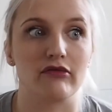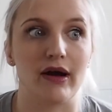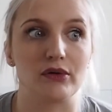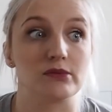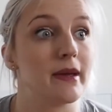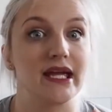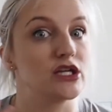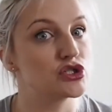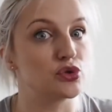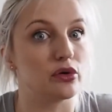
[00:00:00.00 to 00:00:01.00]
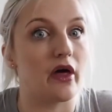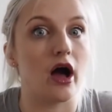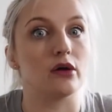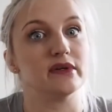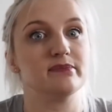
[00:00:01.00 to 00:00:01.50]
around making sure that
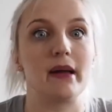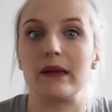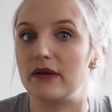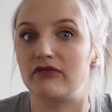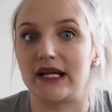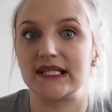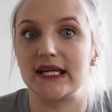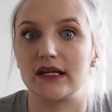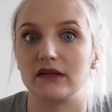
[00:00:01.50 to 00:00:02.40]
I was baby ready